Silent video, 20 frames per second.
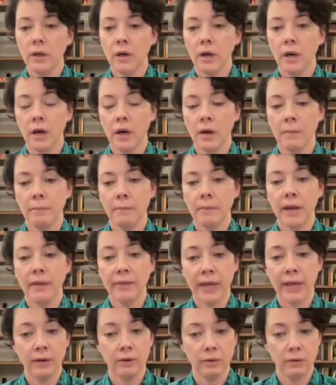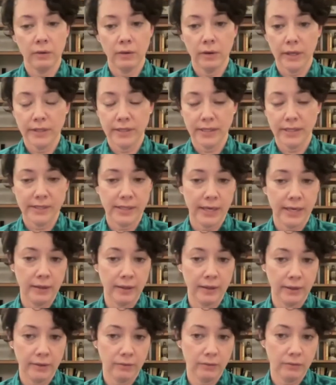And then, as I say,
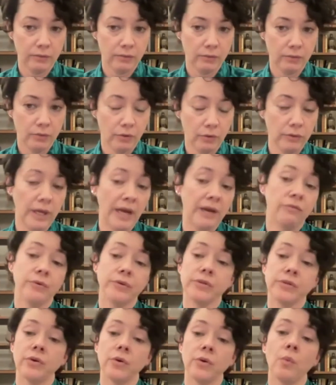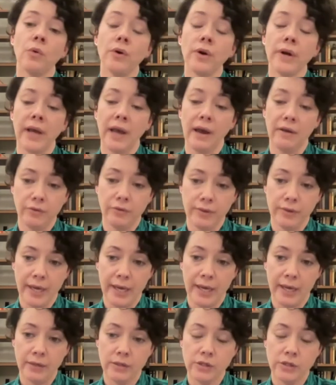like her life was in her work after that.